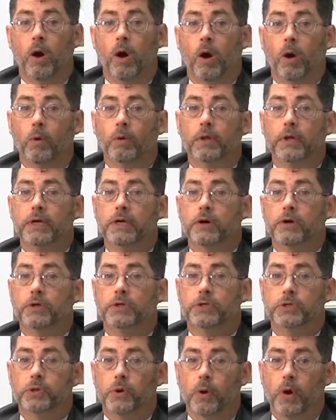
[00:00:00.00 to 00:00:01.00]
only
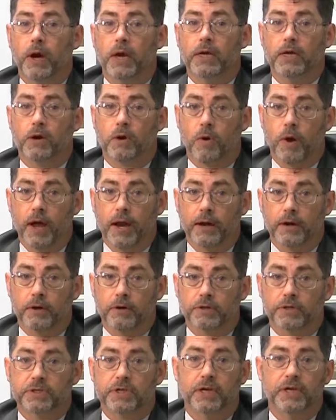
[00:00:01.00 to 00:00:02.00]
your joint
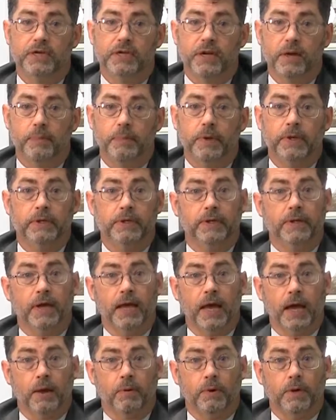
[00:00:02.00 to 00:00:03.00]
creditors can dip into
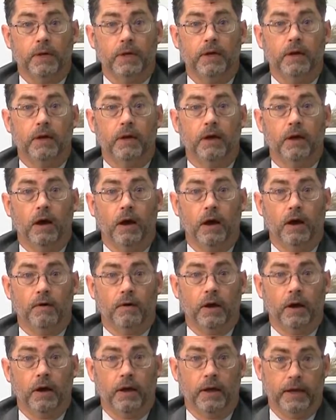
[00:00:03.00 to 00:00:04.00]
the equity
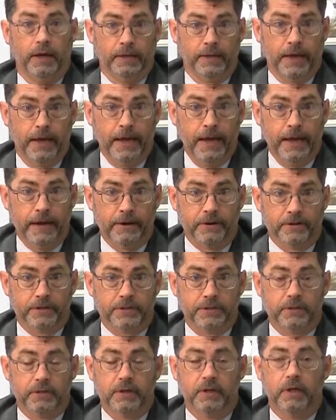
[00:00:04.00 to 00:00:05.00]
in the
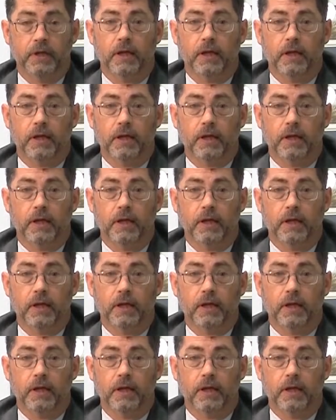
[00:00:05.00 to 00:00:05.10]
house.